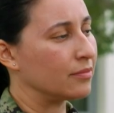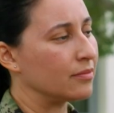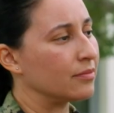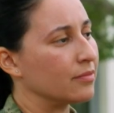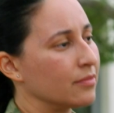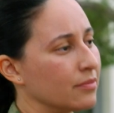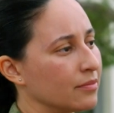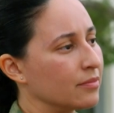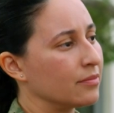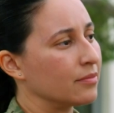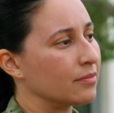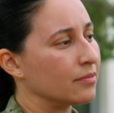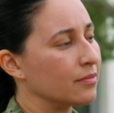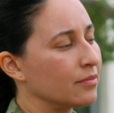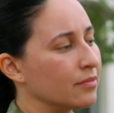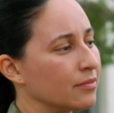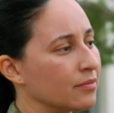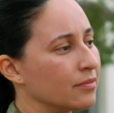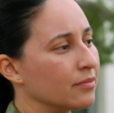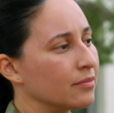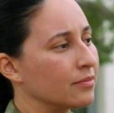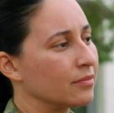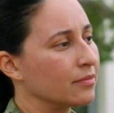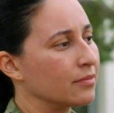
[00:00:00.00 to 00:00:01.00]

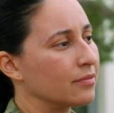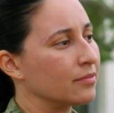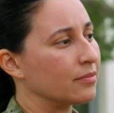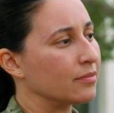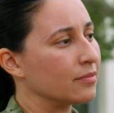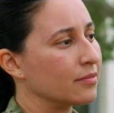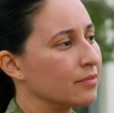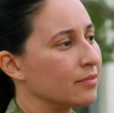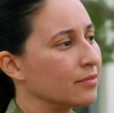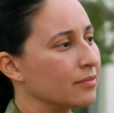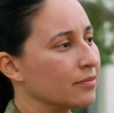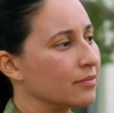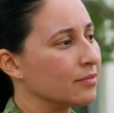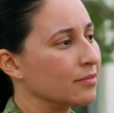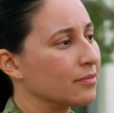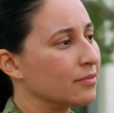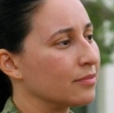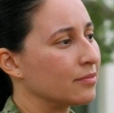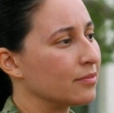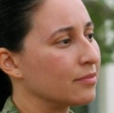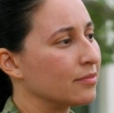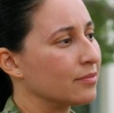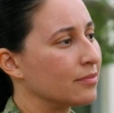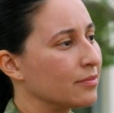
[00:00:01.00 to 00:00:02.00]

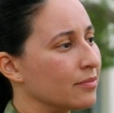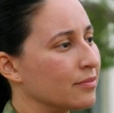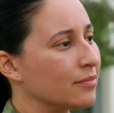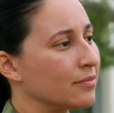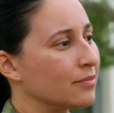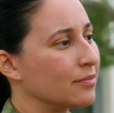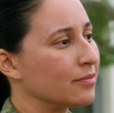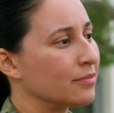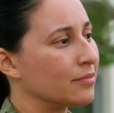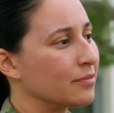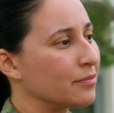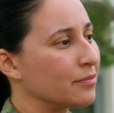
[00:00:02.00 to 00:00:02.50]
This person isn't speaking.